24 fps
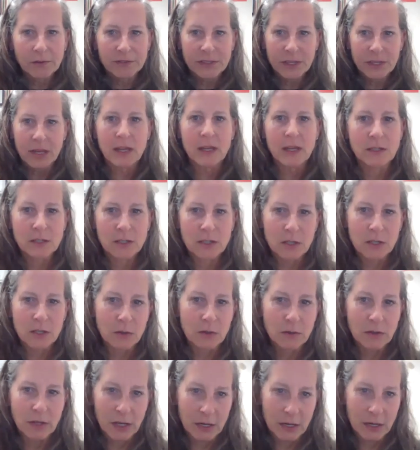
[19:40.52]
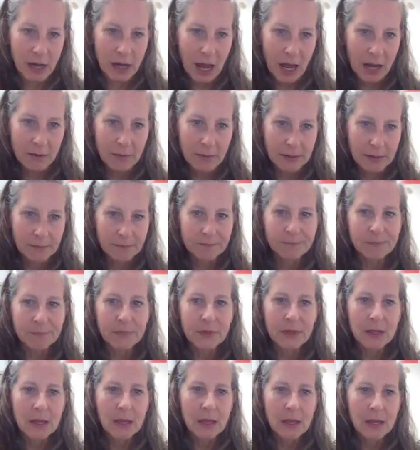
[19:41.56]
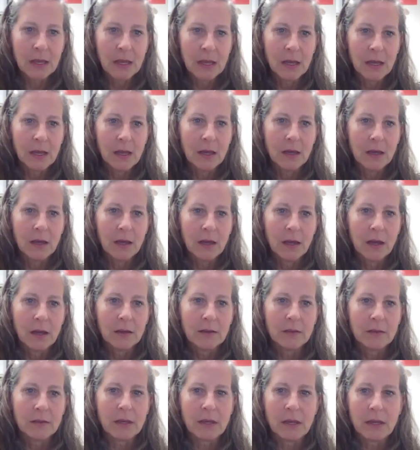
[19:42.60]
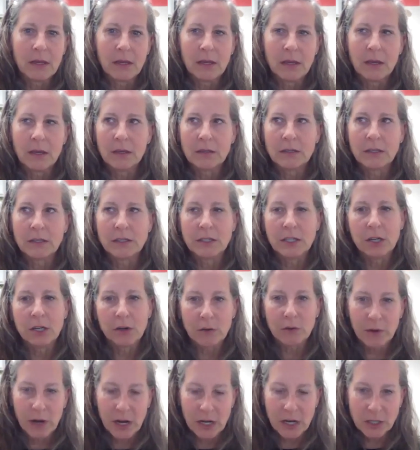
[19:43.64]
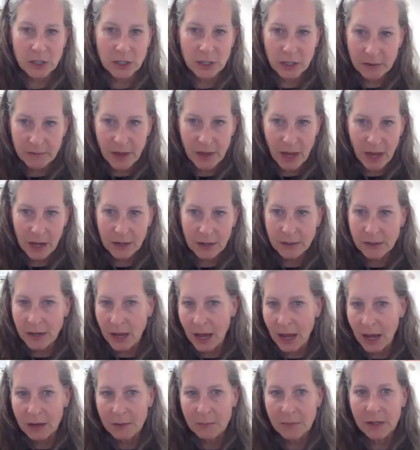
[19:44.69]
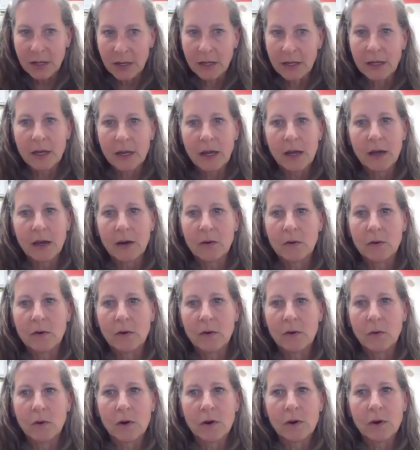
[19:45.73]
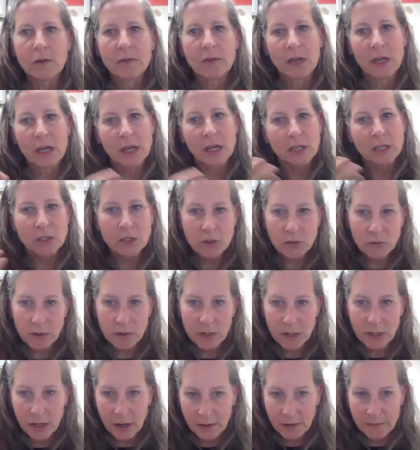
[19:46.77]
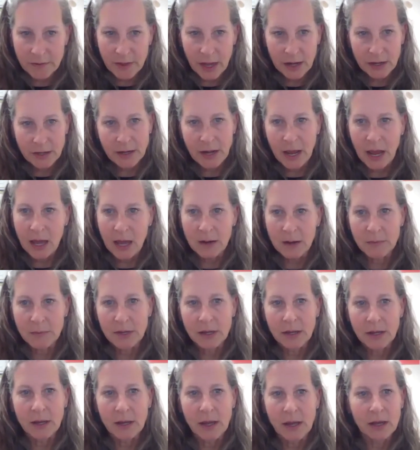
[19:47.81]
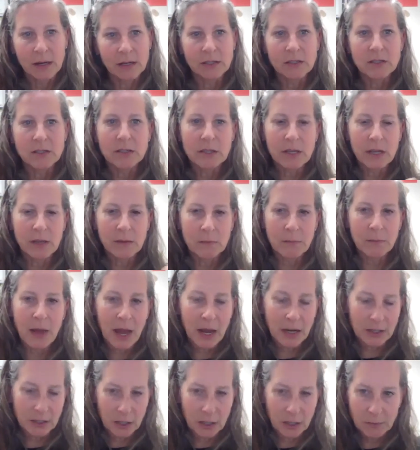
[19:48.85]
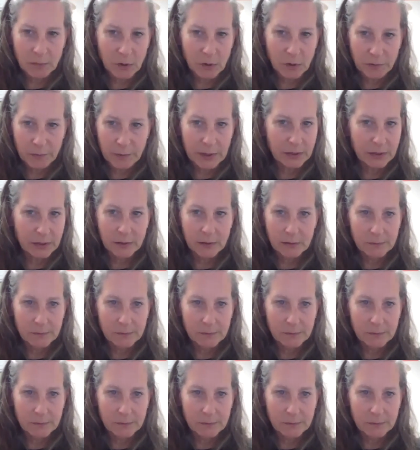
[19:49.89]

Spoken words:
into the anatomy, the deterioration of that anatomy, or the injury of that anatomy and its impact on movement.